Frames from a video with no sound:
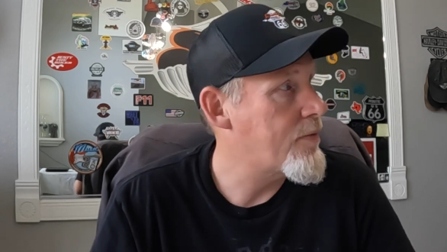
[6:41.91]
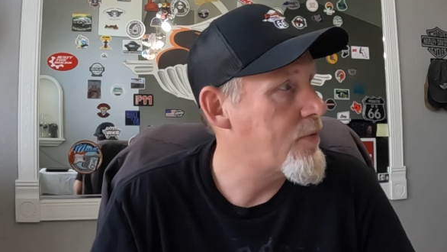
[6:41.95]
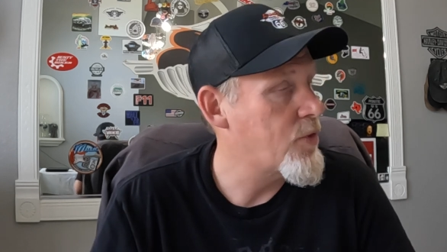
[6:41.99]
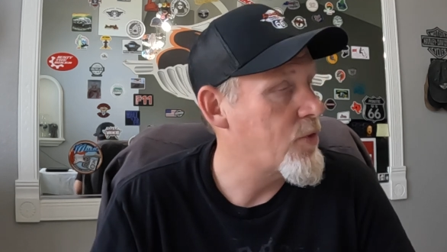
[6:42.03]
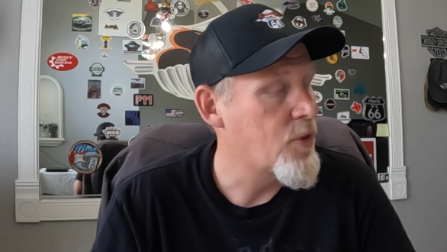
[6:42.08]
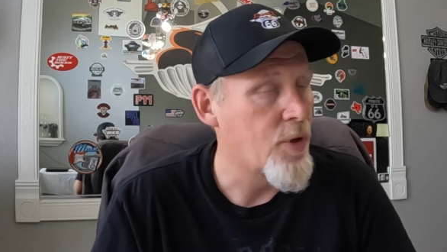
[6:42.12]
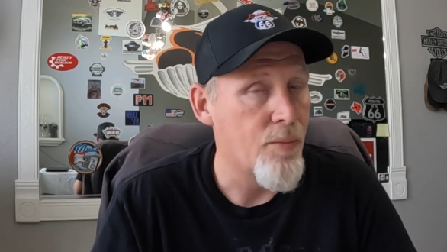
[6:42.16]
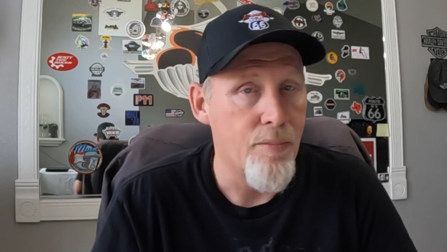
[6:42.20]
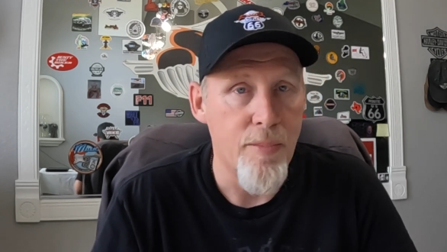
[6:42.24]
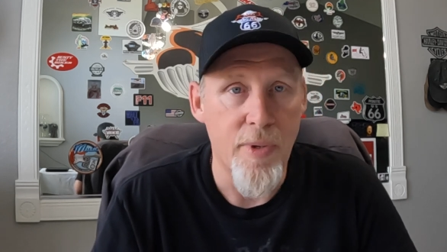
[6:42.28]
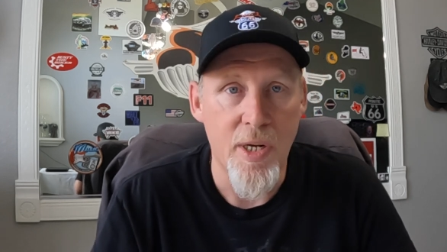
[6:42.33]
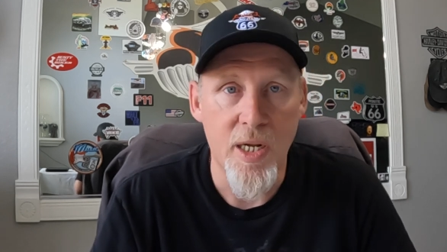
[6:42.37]

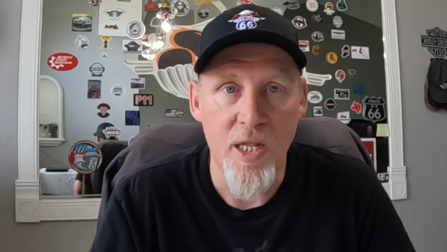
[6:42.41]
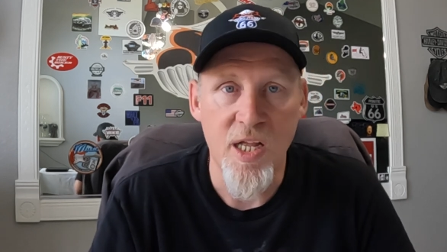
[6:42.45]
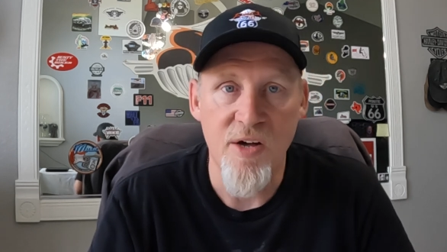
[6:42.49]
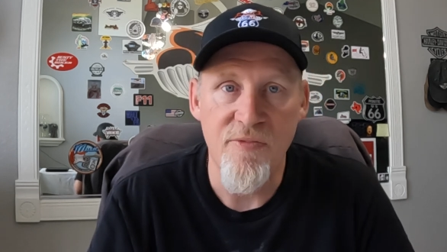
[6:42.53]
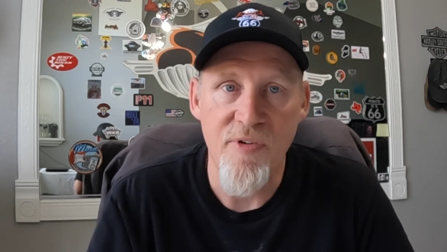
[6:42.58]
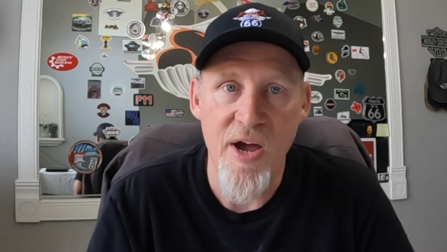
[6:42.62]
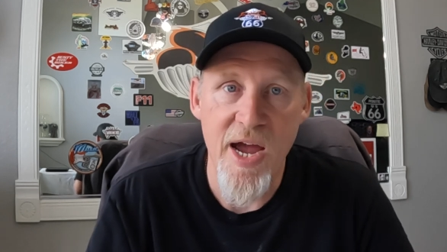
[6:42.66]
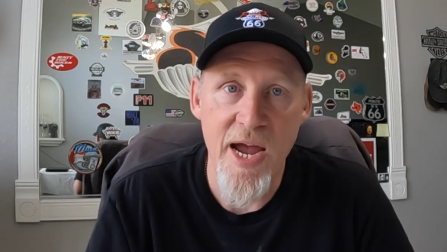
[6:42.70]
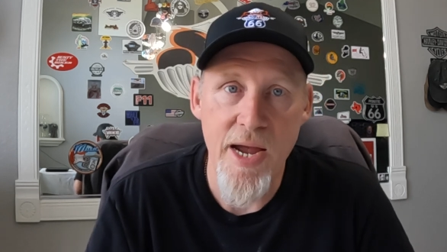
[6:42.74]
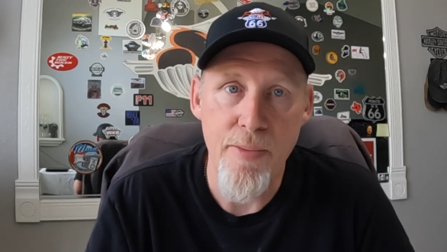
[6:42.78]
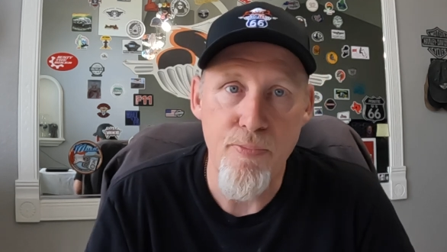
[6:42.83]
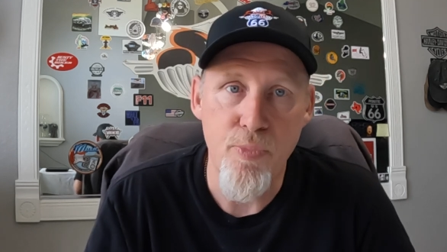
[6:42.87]
the middle of
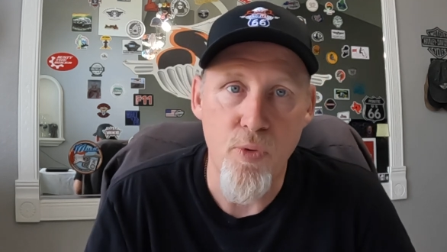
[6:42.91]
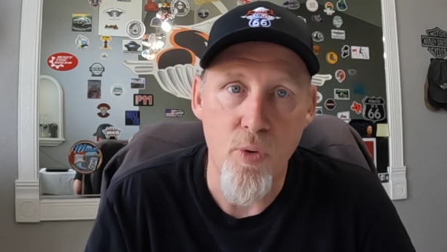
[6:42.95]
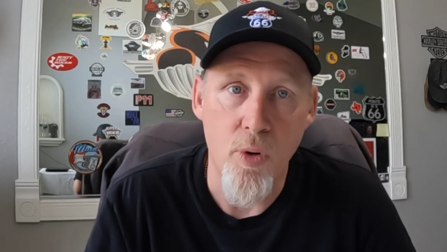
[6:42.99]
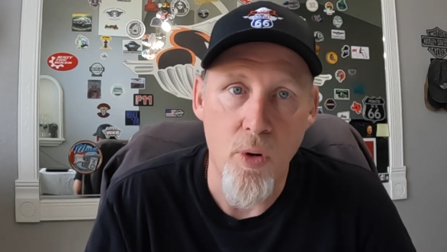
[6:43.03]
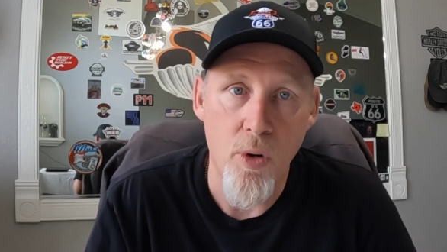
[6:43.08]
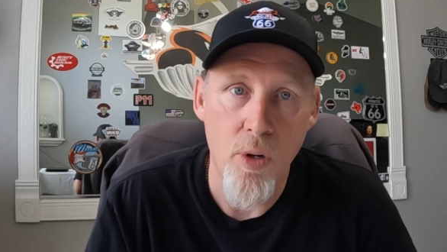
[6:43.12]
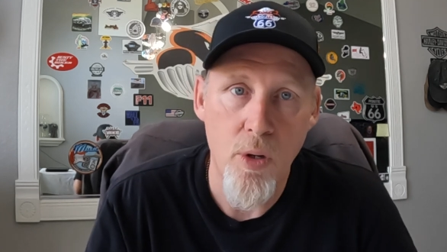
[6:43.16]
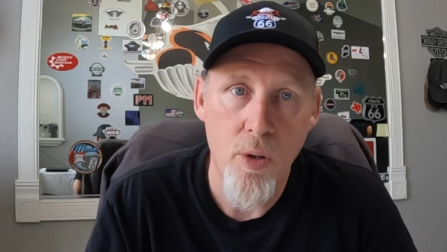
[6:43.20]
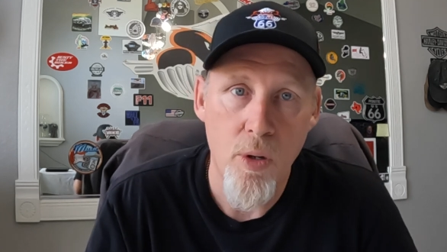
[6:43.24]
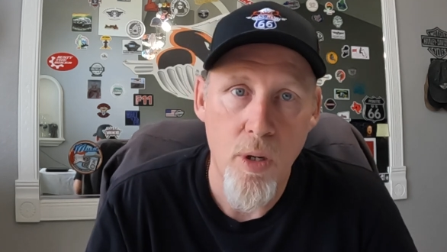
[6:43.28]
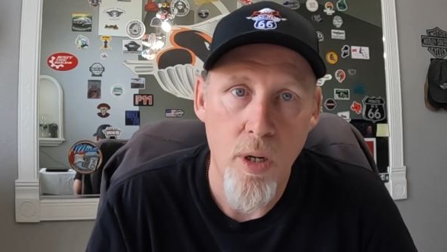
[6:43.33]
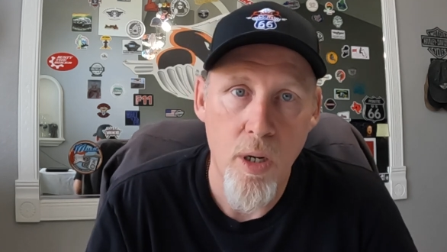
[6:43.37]

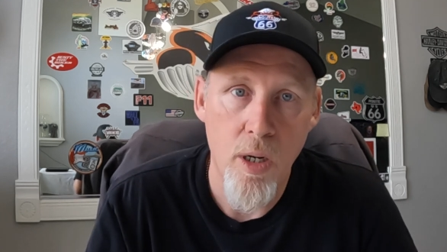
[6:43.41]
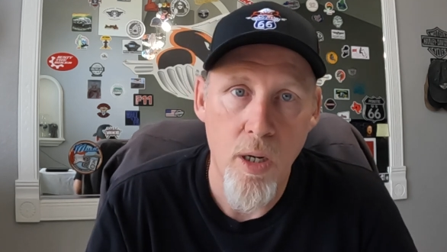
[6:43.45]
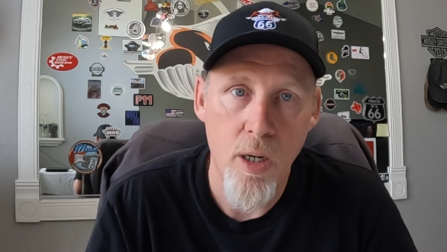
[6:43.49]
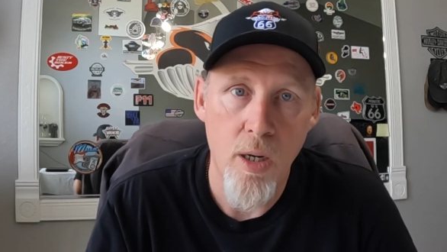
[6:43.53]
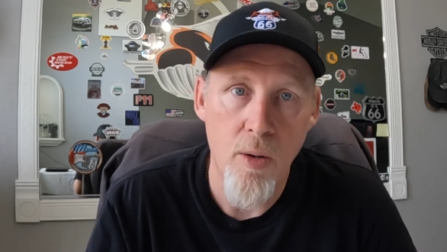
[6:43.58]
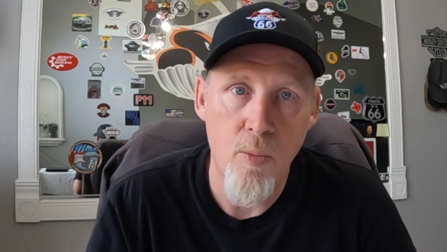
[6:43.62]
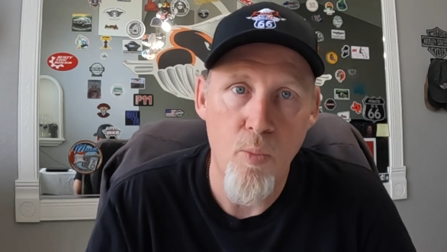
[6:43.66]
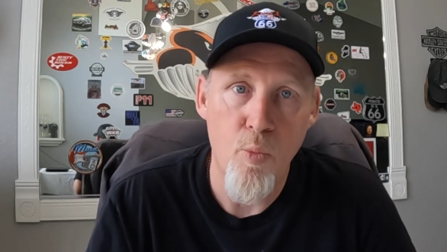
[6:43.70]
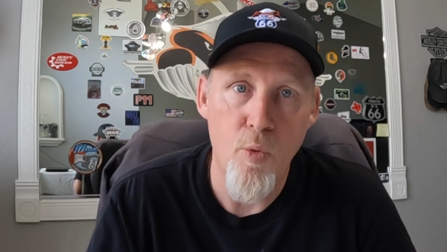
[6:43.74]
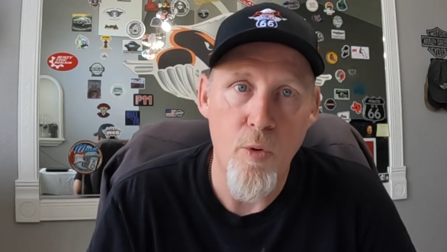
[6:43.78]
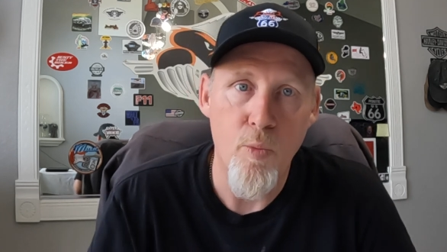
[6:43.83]
April um,